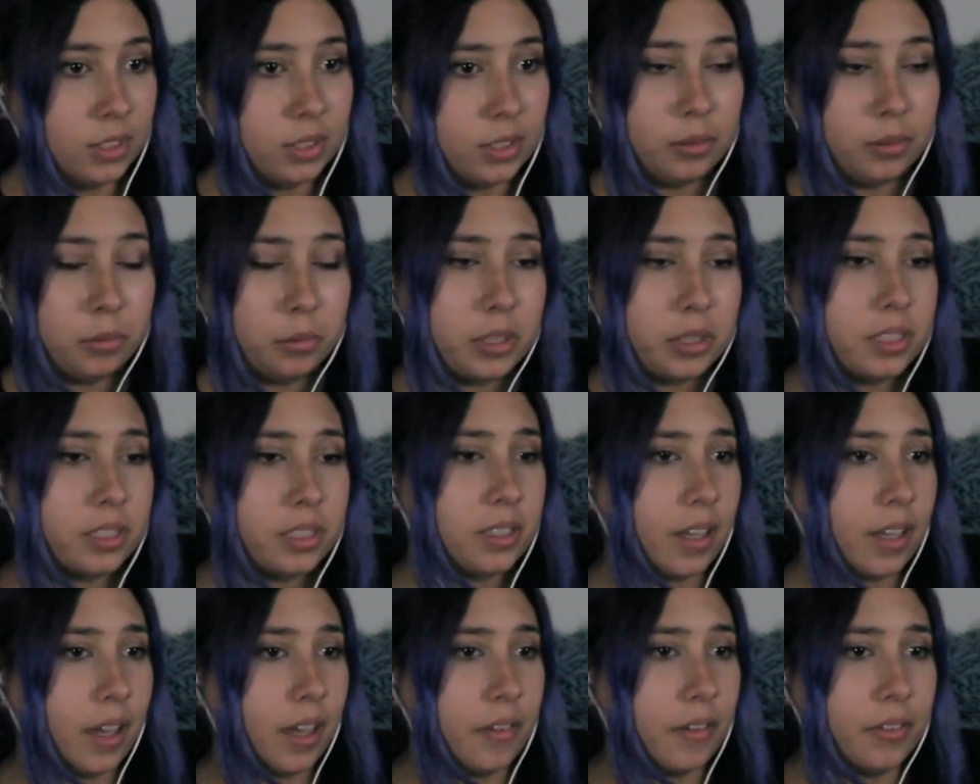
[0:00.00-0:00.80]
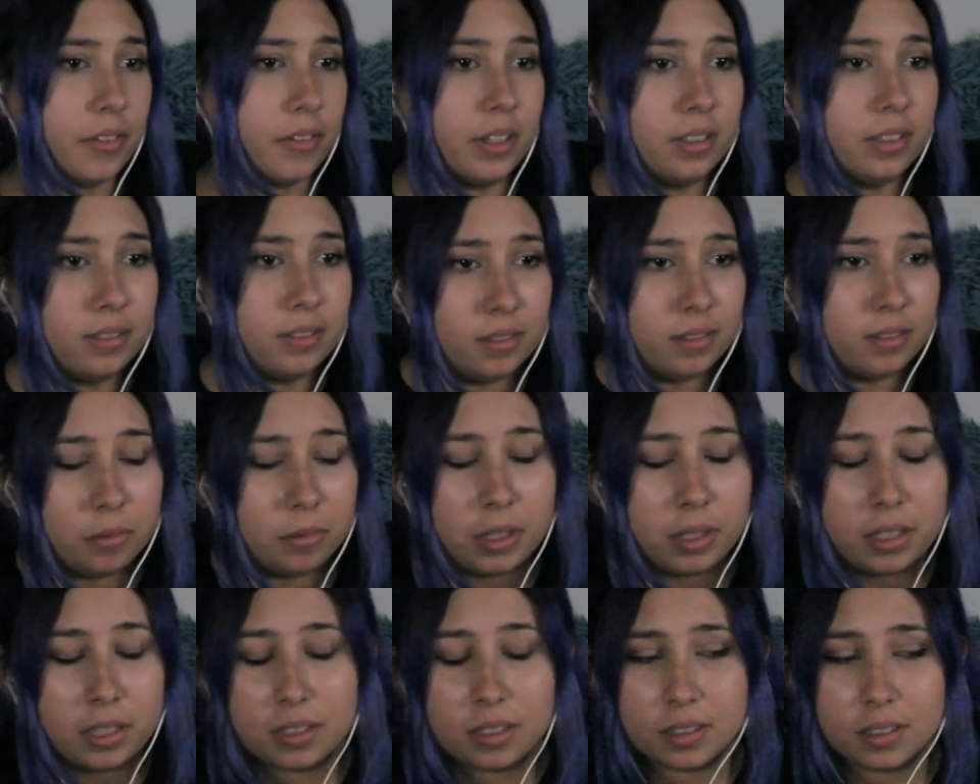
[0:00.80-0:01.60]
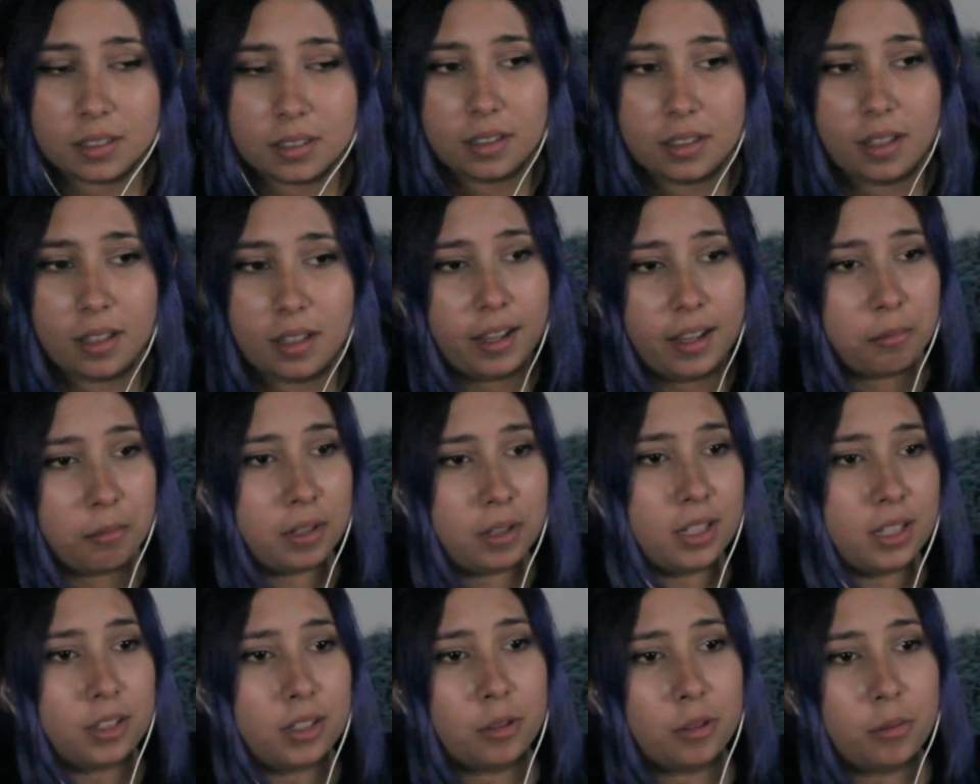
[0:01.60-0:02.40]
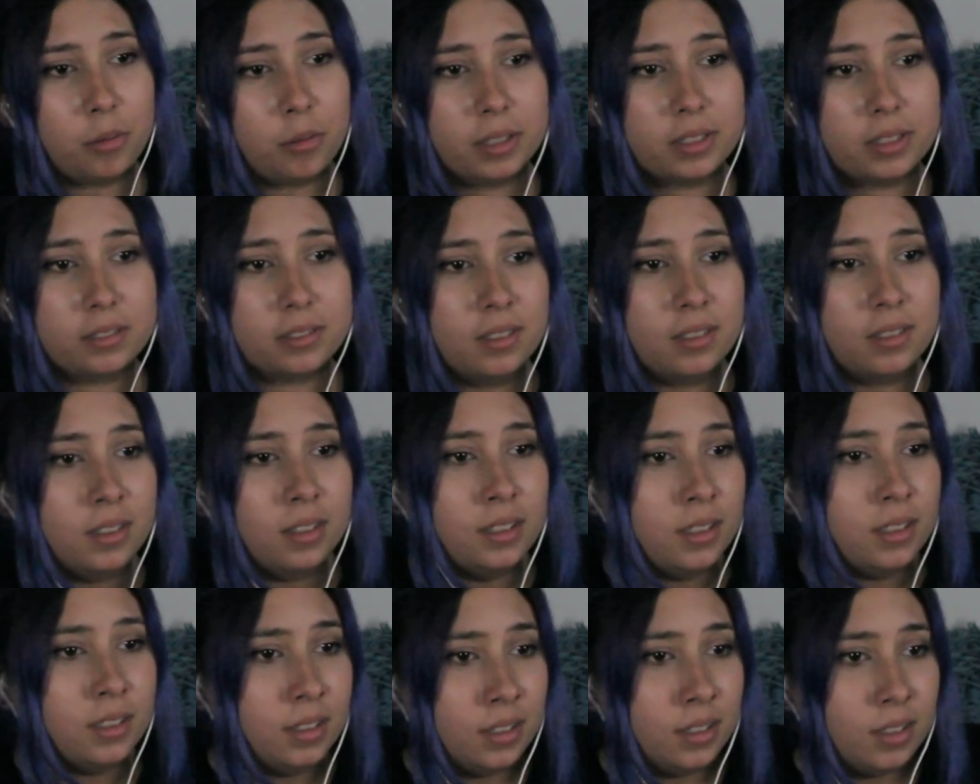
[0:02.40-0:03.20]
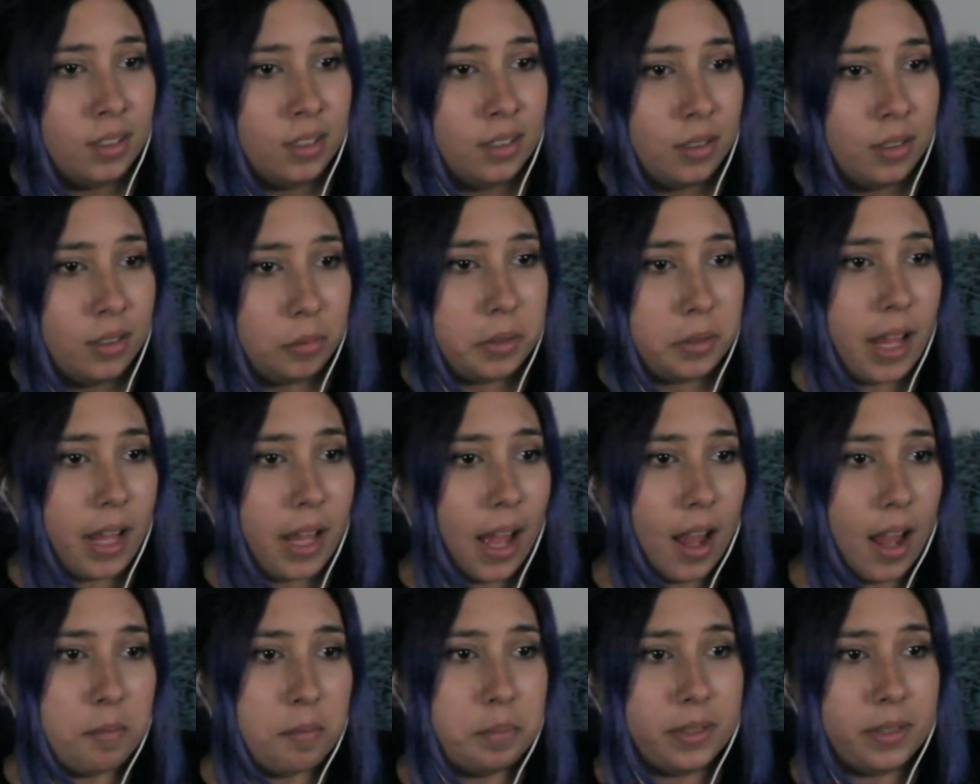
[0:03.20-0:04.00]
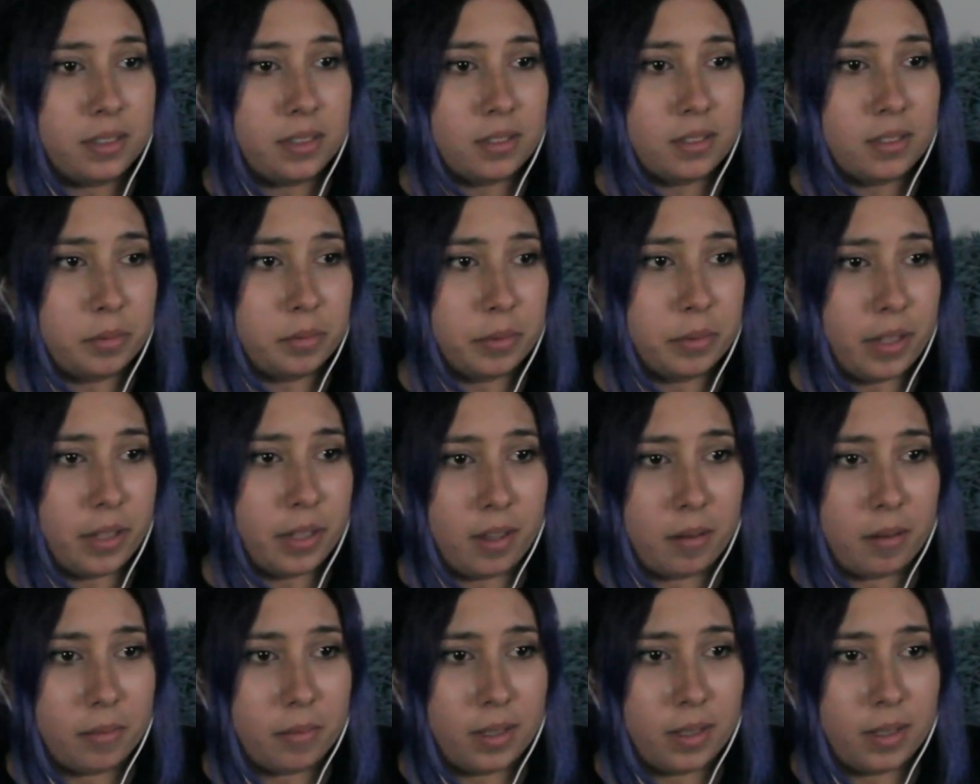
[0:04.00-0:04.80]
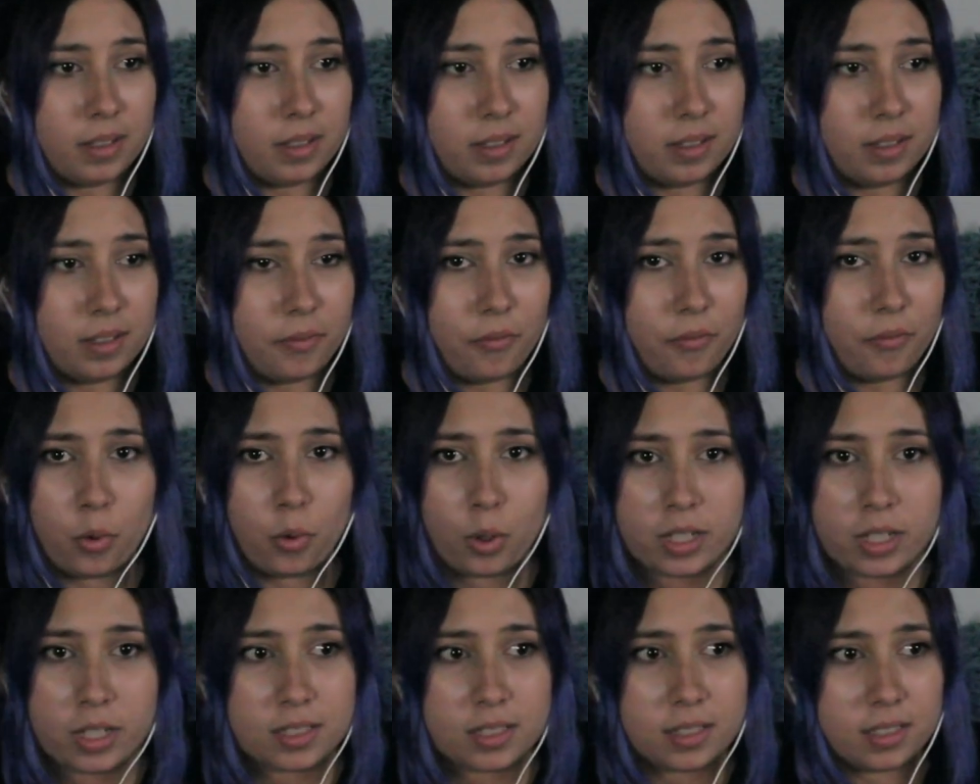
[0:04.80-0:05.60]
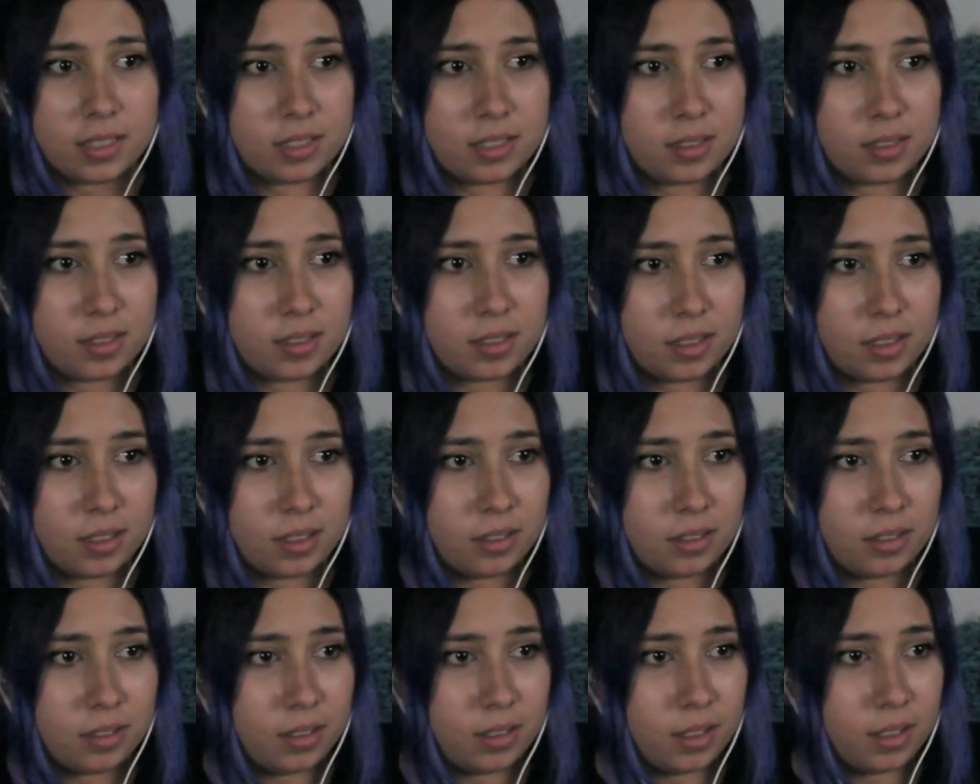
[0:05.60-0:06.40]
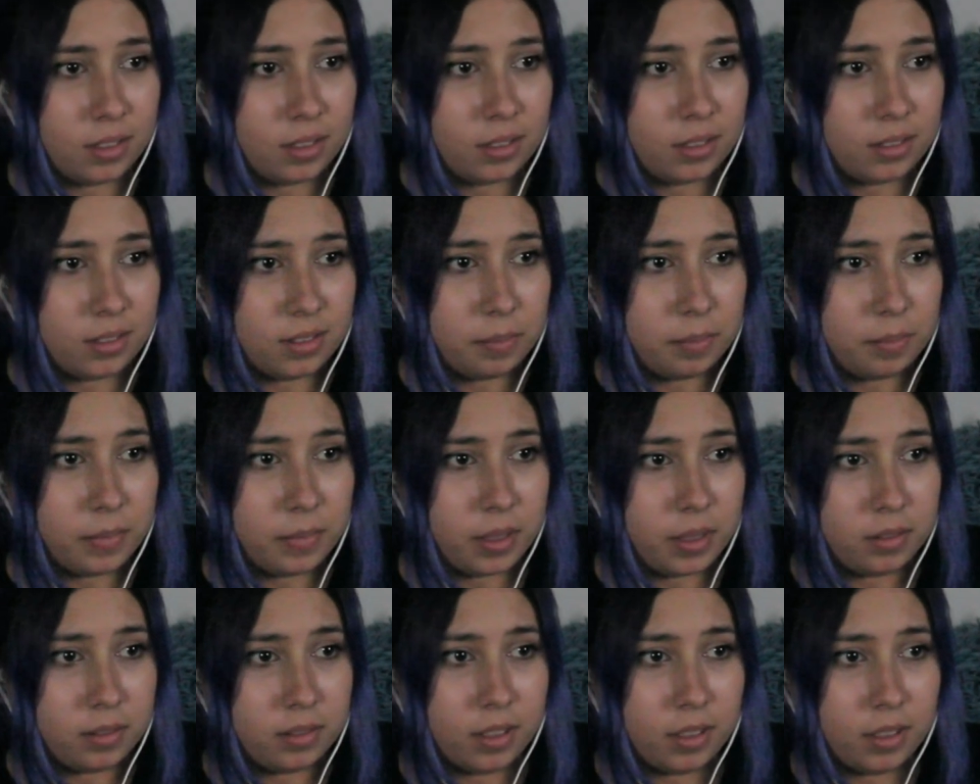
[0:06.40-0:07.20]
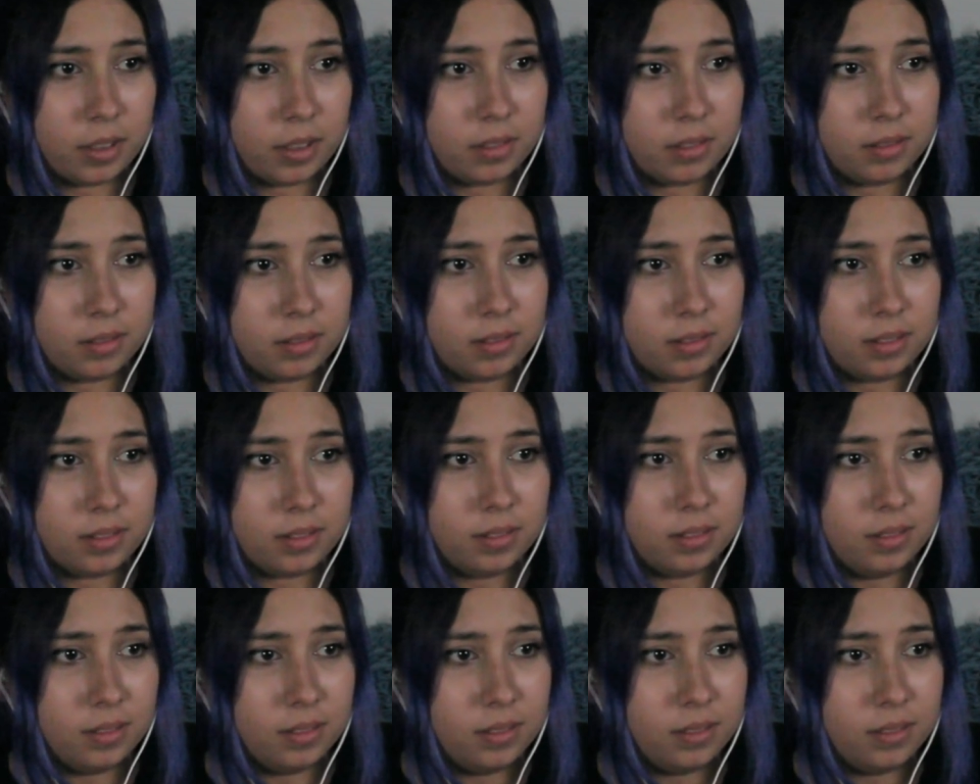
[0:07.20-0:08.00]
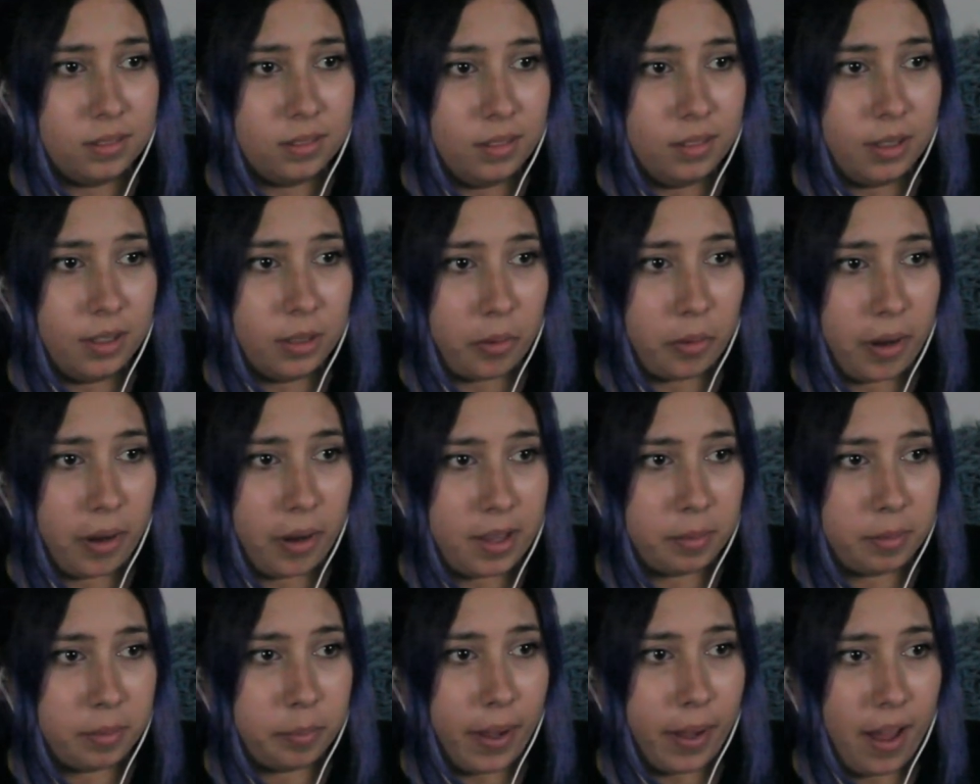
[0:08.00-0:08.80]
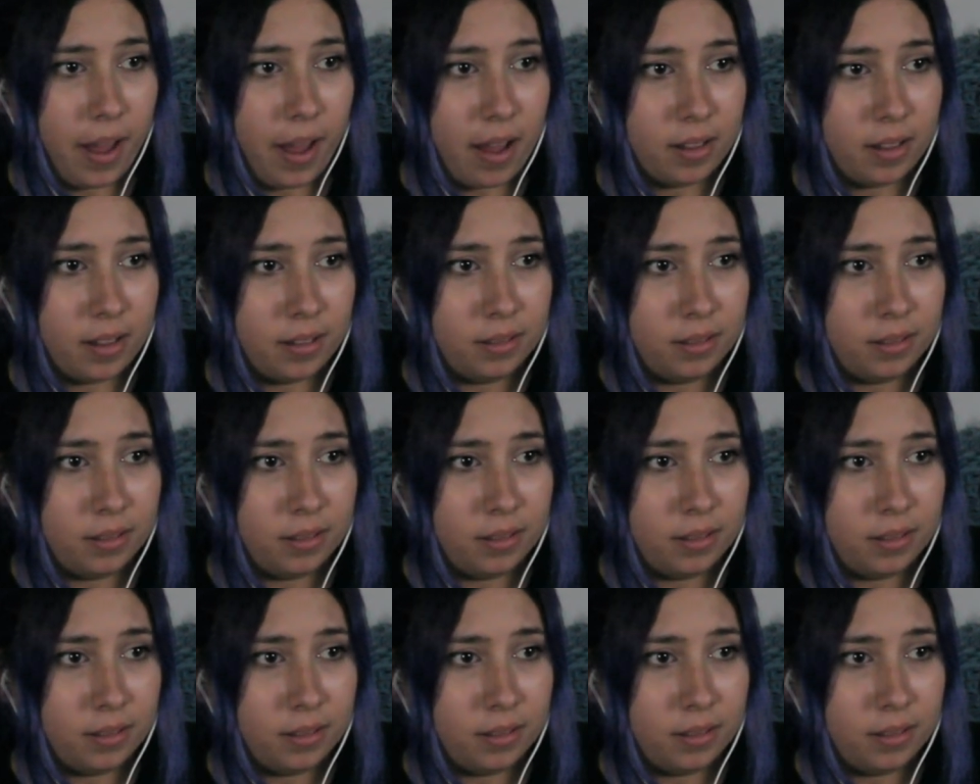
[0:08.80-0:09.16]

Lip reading: Where's Kevin? I want to know what happens with him and the voices and the grandpa.